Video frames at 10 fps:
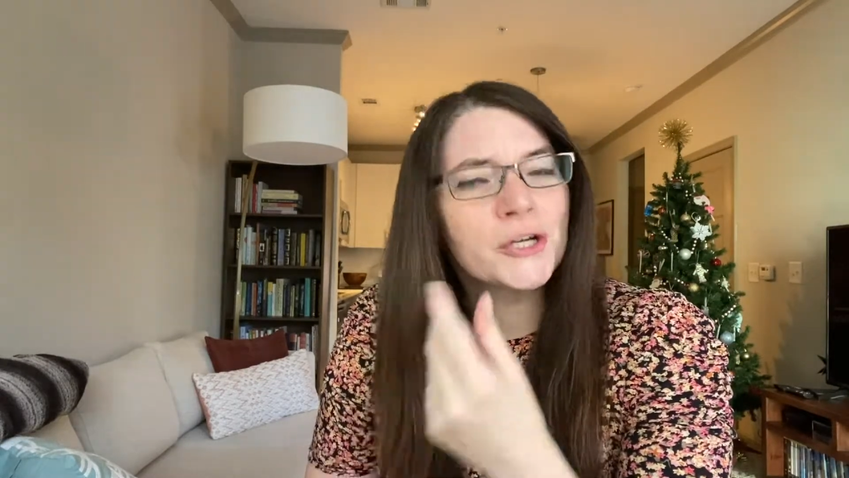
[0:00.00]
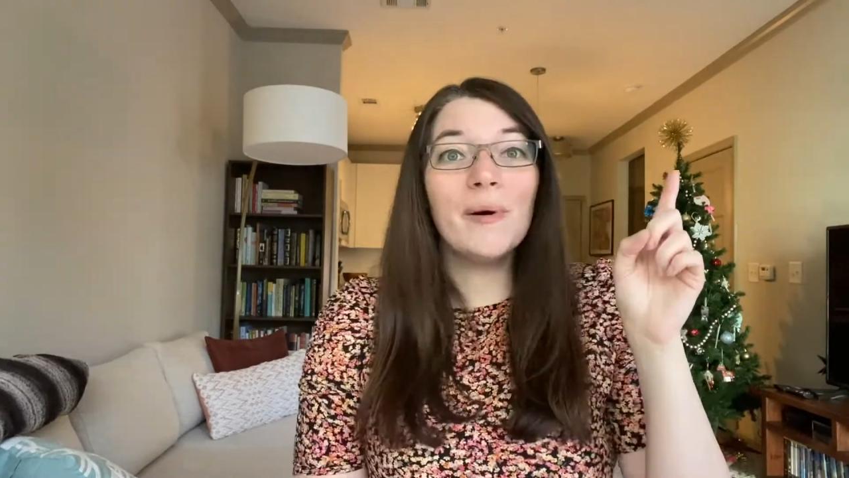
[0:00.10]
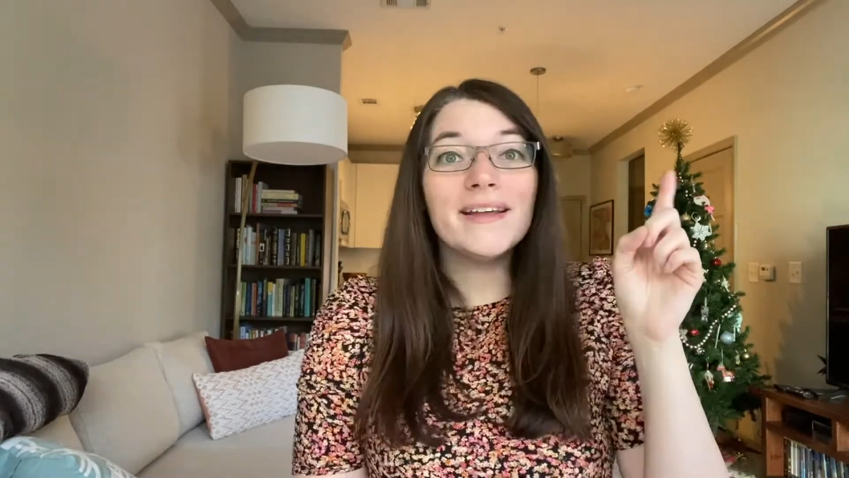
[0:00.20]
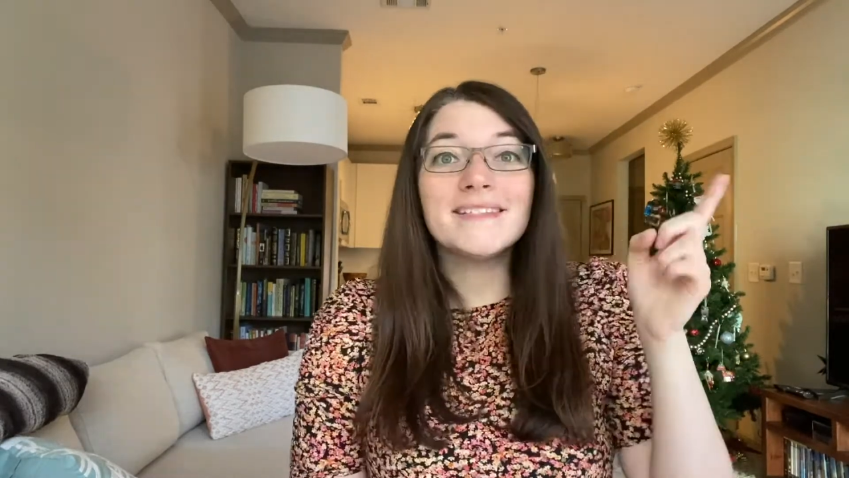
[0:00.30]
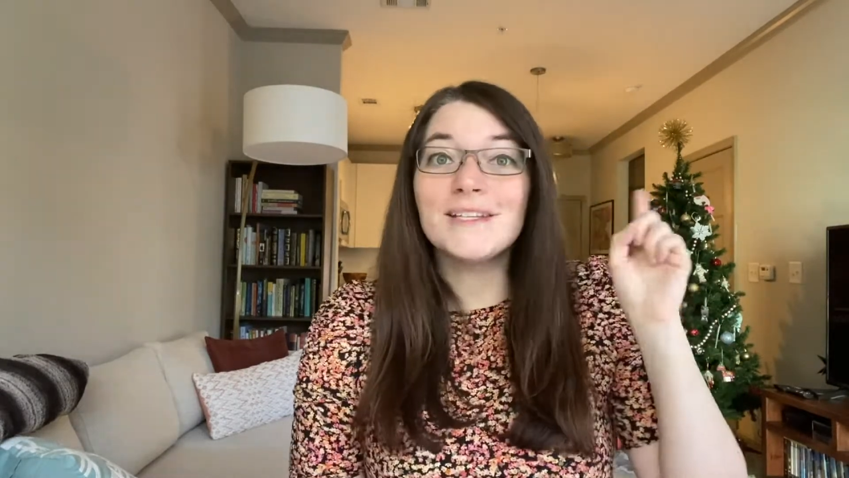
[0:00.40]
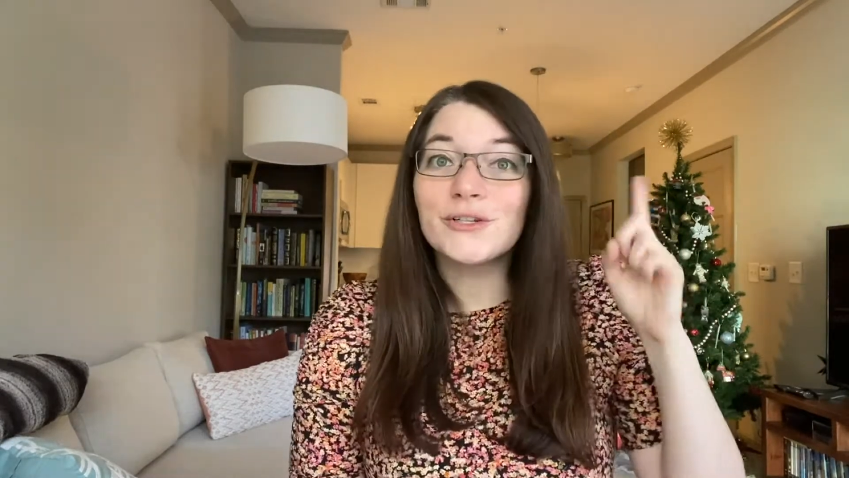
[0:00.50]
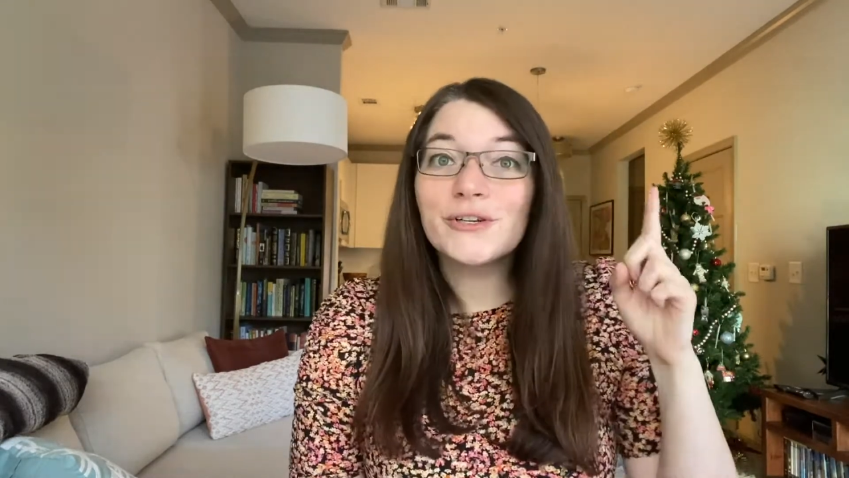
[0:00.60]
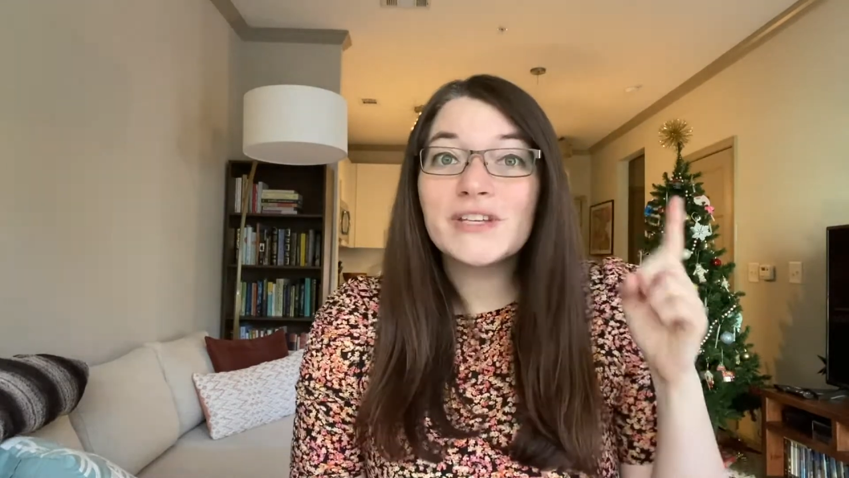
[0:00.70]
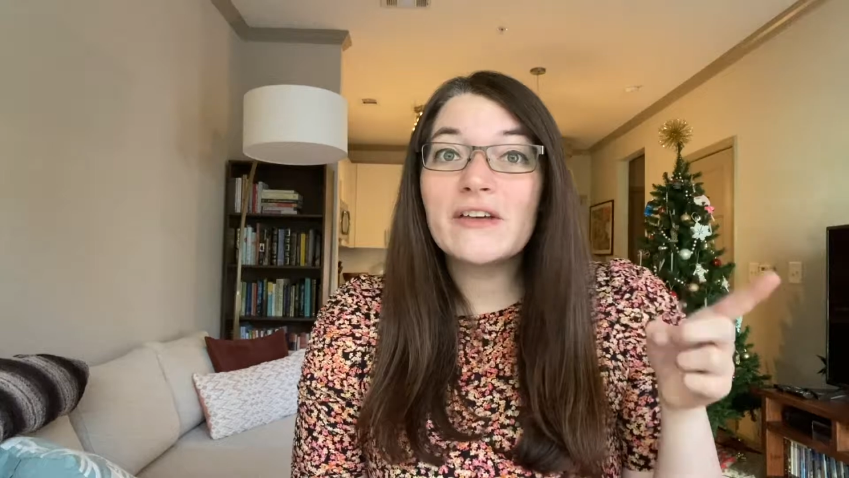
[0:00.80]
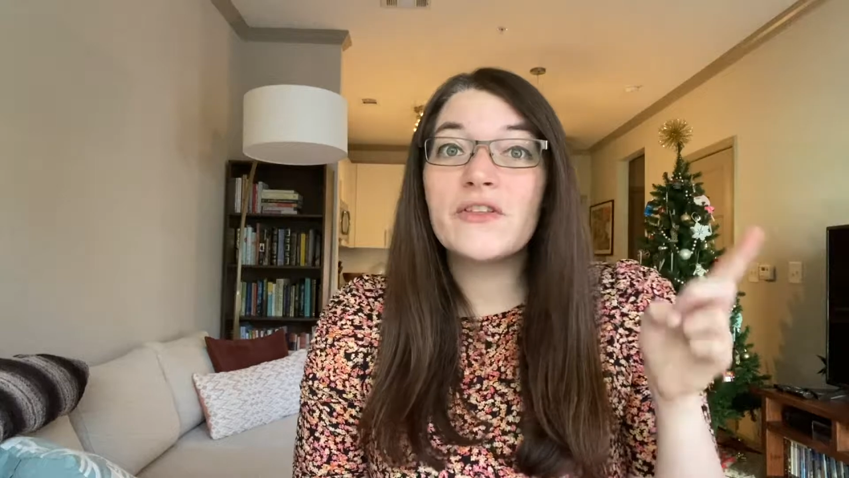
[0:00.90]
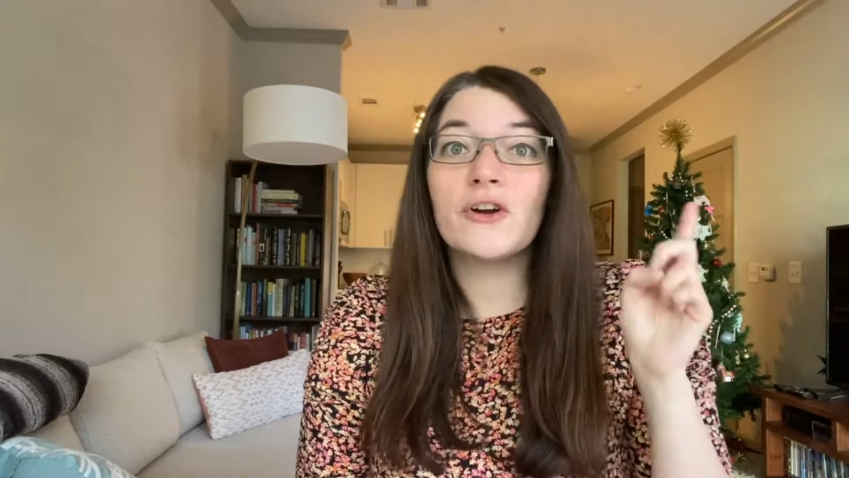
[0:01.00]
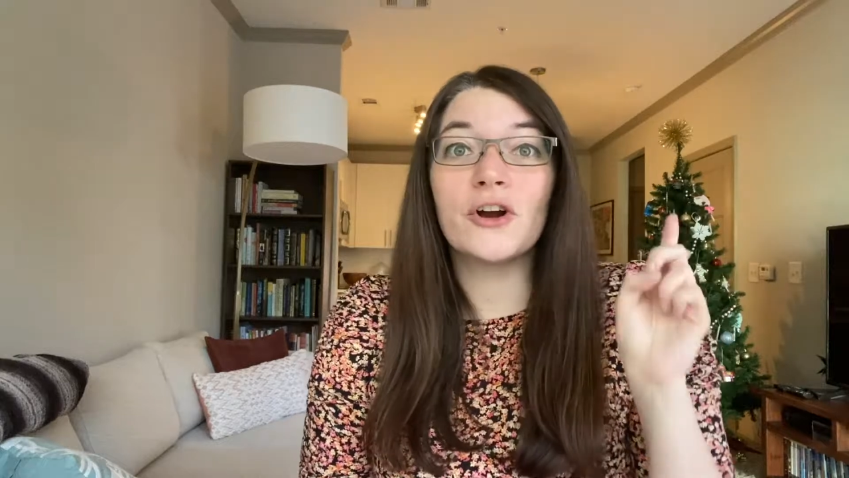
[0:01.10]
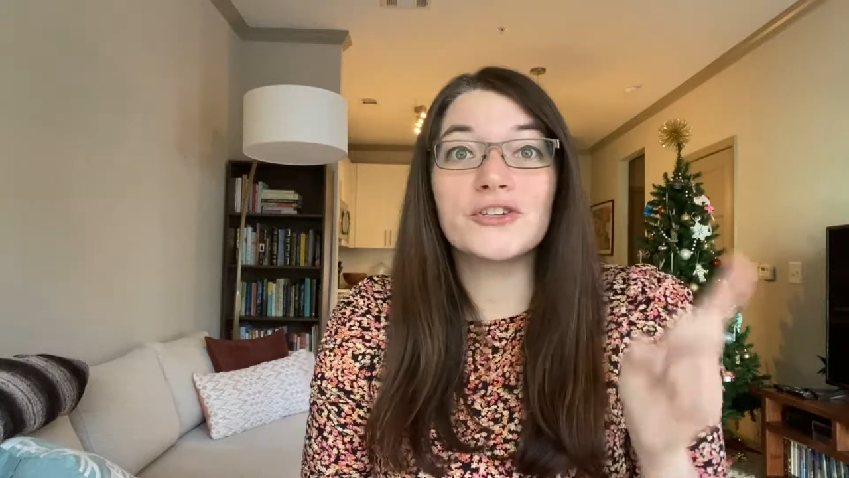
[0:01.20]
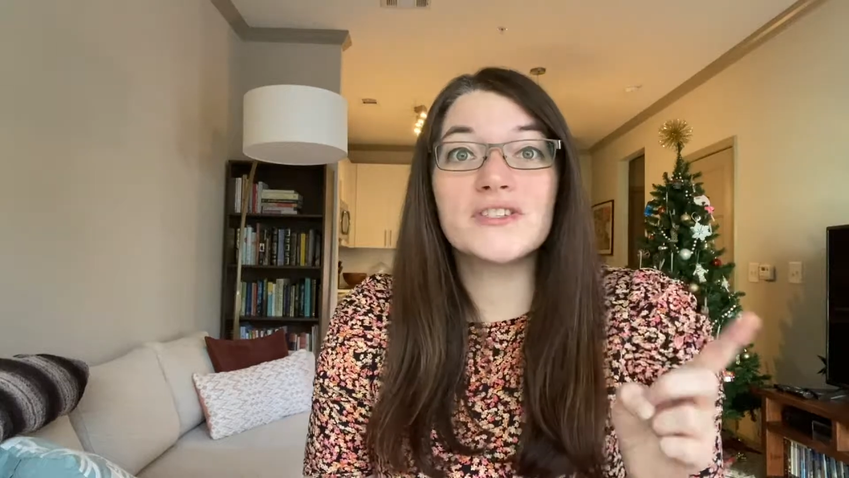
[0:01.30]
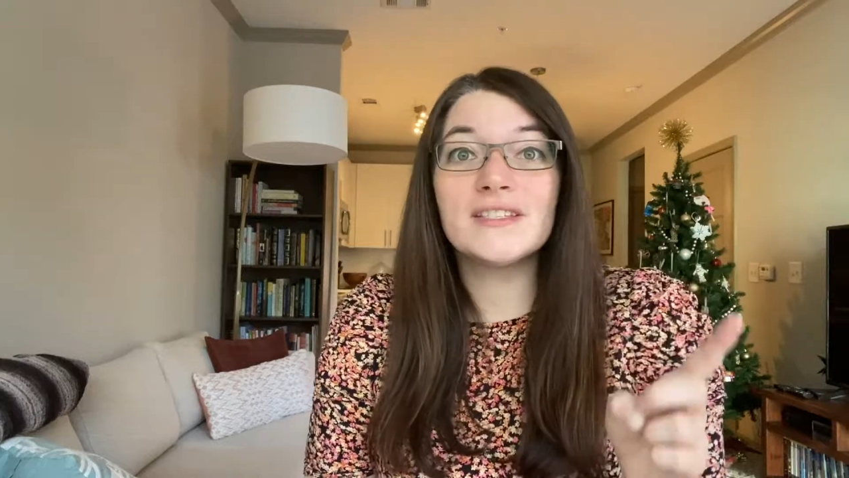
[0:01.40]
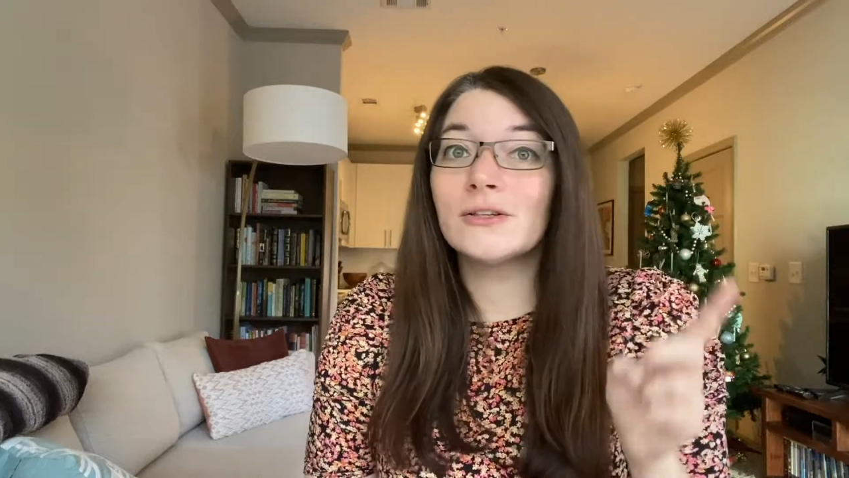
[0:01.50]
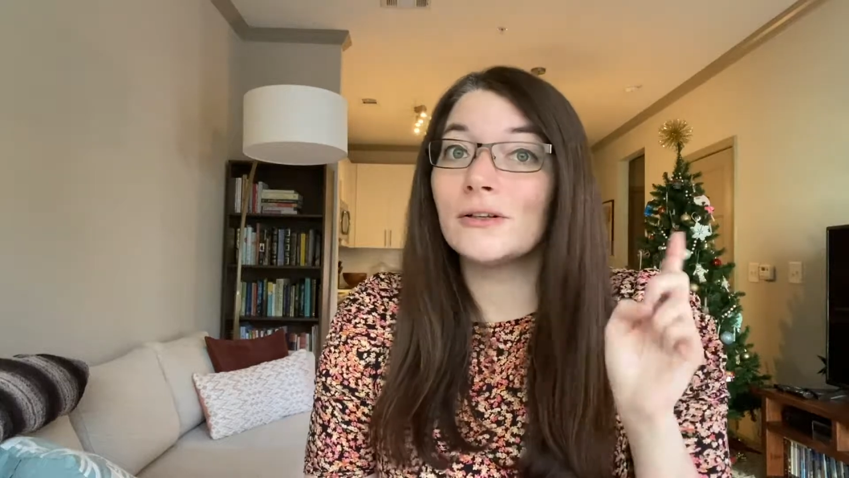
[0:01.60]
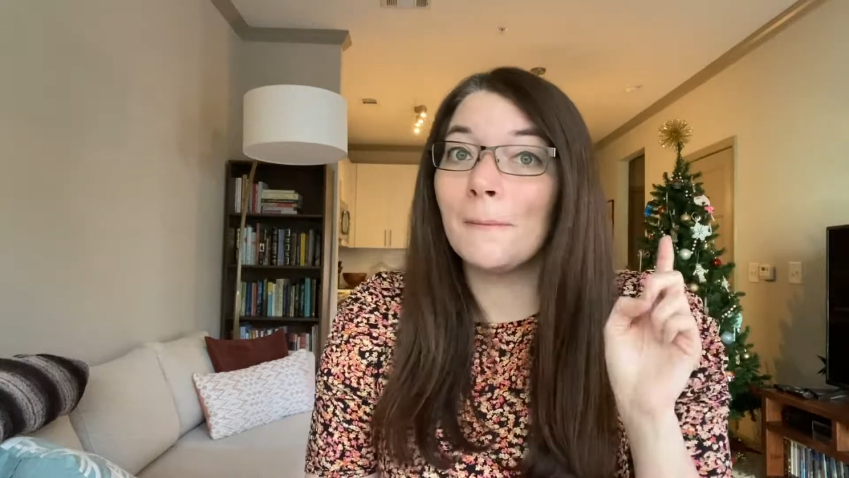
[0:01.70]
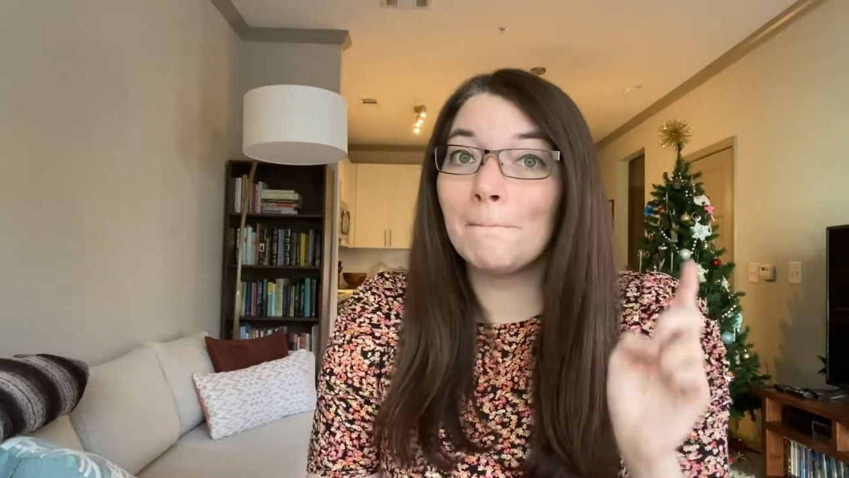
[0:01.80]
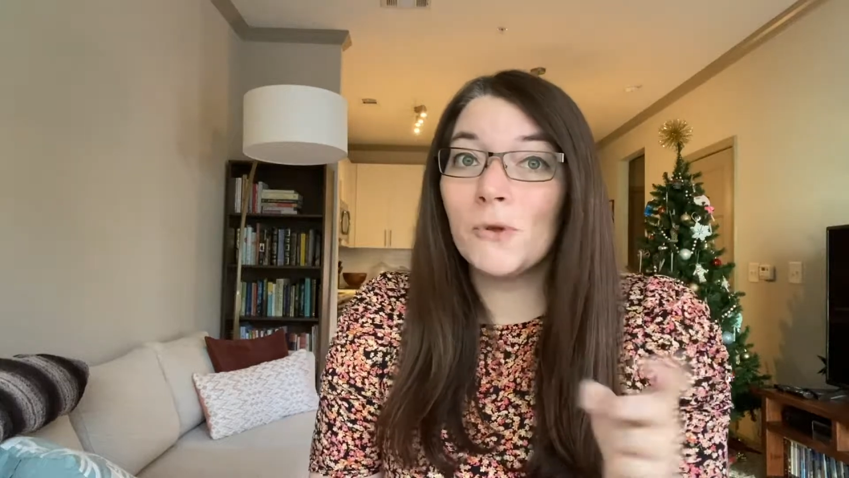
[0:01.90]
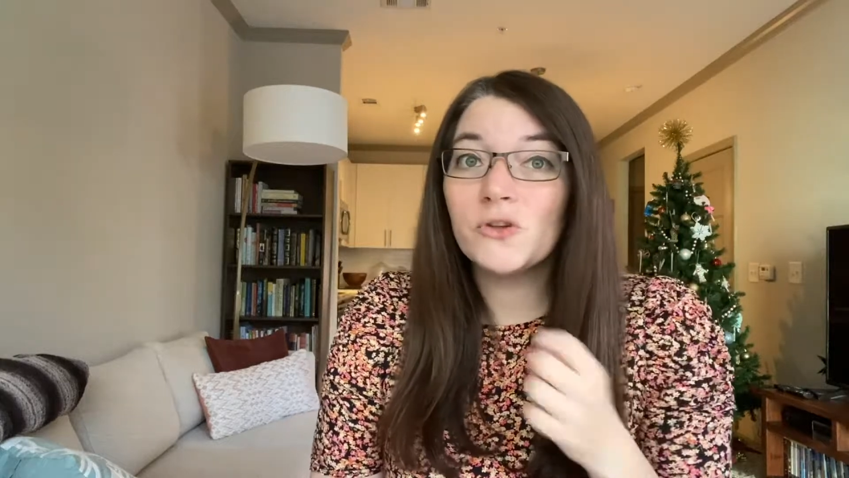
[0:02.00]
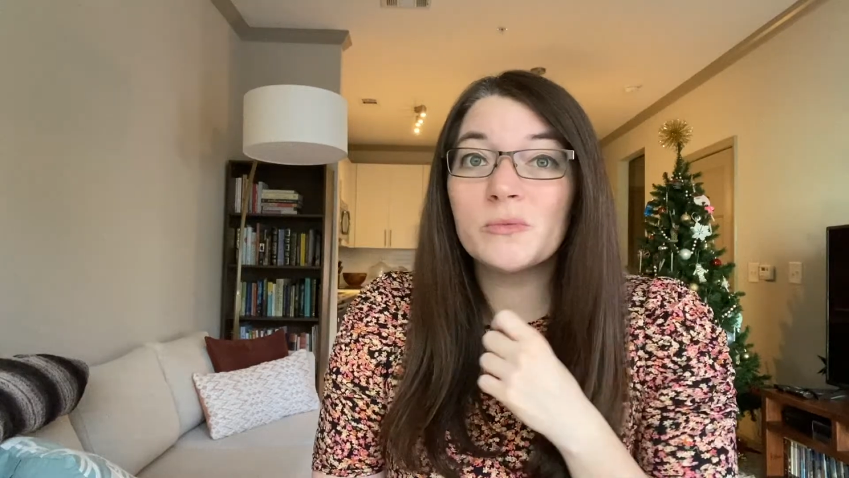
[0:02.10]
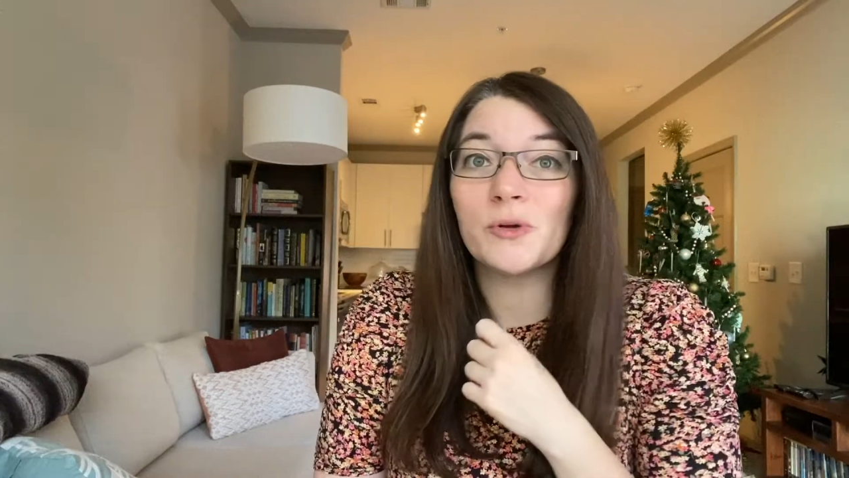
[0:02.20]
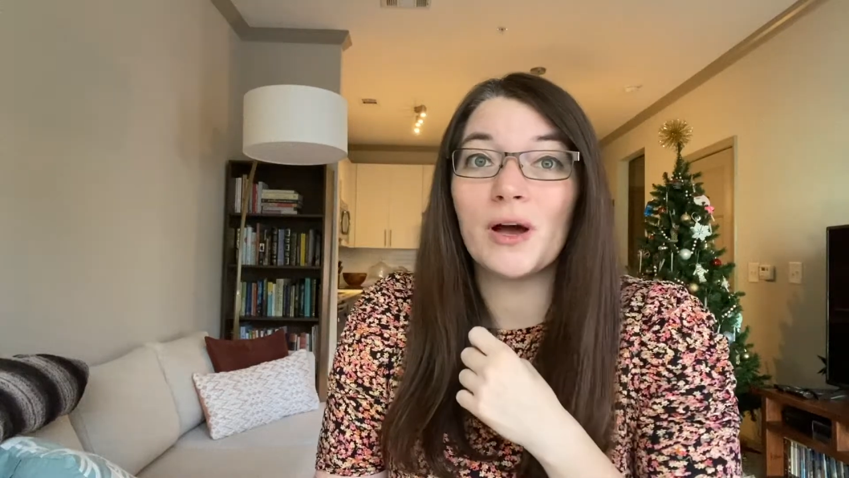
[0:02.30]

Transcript: But it turns out there are still multiple